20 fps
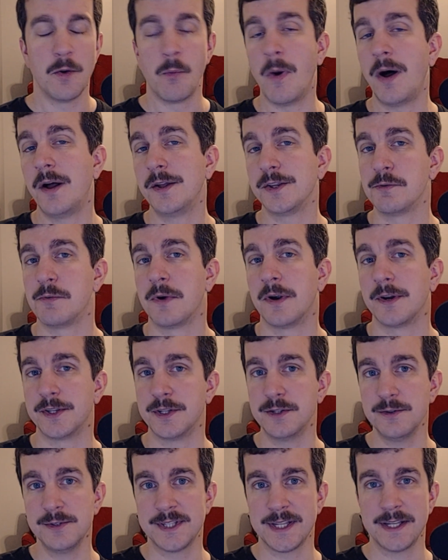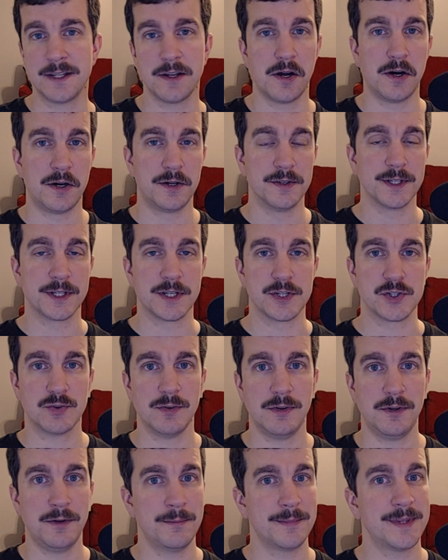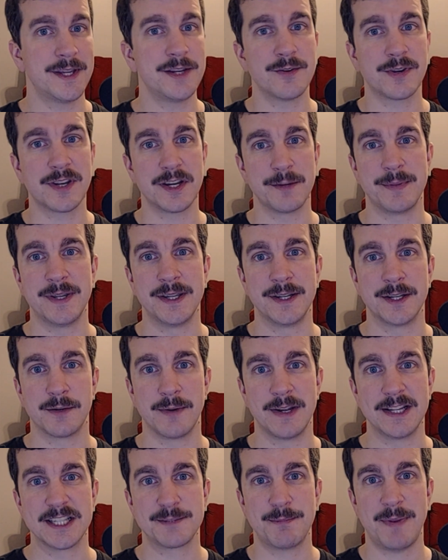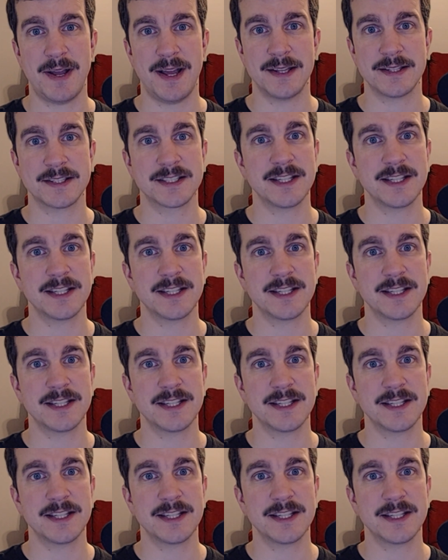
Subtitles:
while you are using all the control, then you're going to be in a great spot.